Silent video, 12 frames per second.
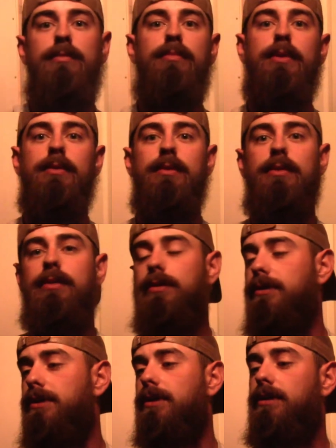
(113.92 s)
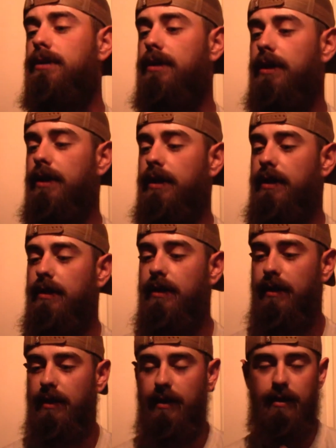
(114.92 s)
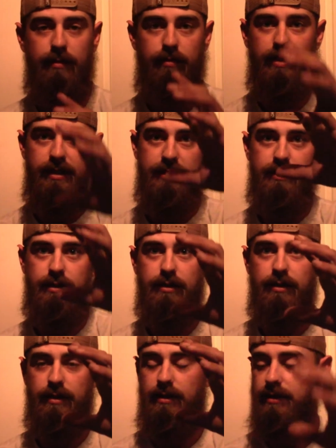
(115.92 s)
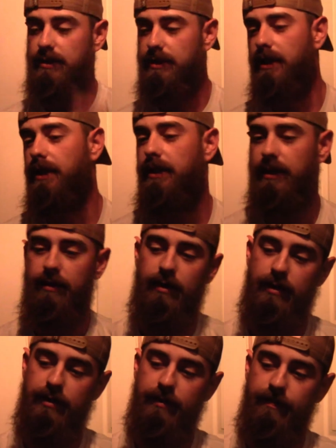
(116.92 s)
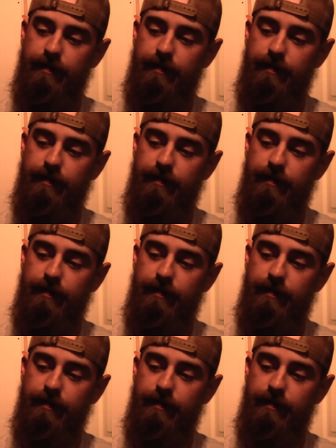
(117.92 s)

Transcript: bolt holes to place your sight and all.